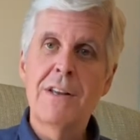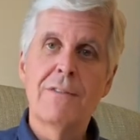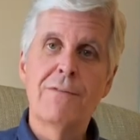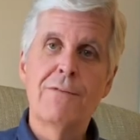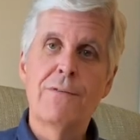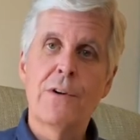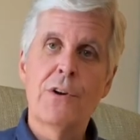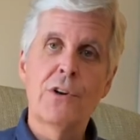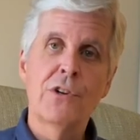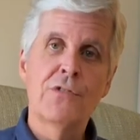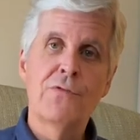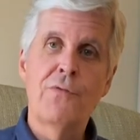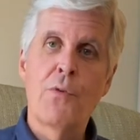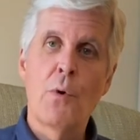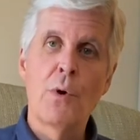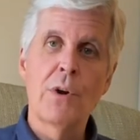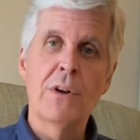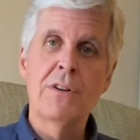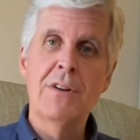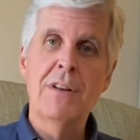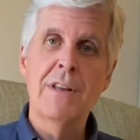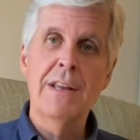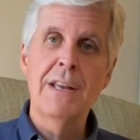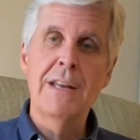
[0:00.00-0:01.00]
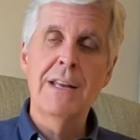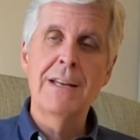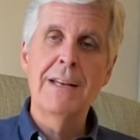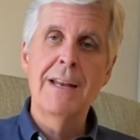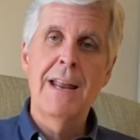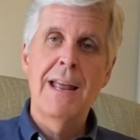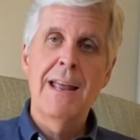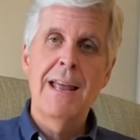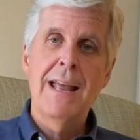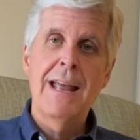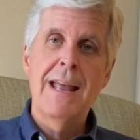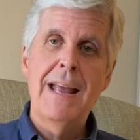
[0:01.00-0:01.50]
in verse
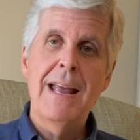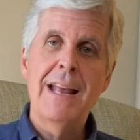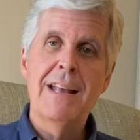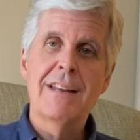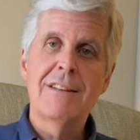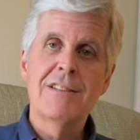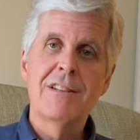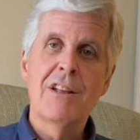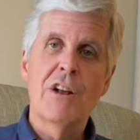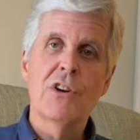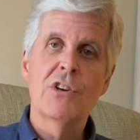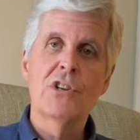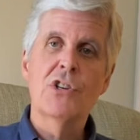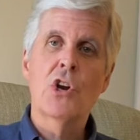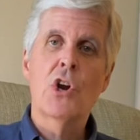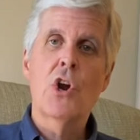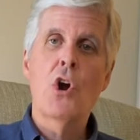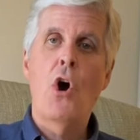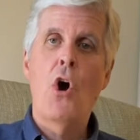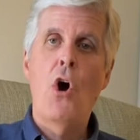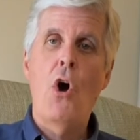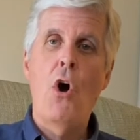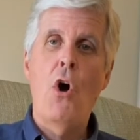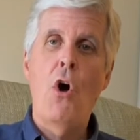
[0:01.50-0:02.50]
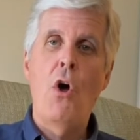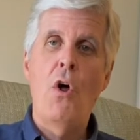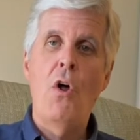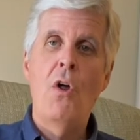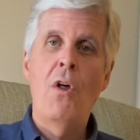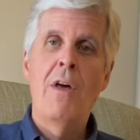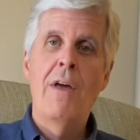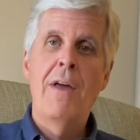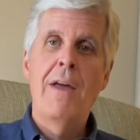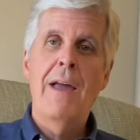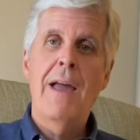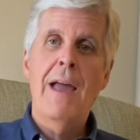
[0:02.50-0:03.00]
14 is there's a
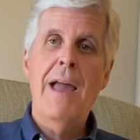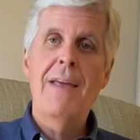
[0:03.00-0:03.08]
call,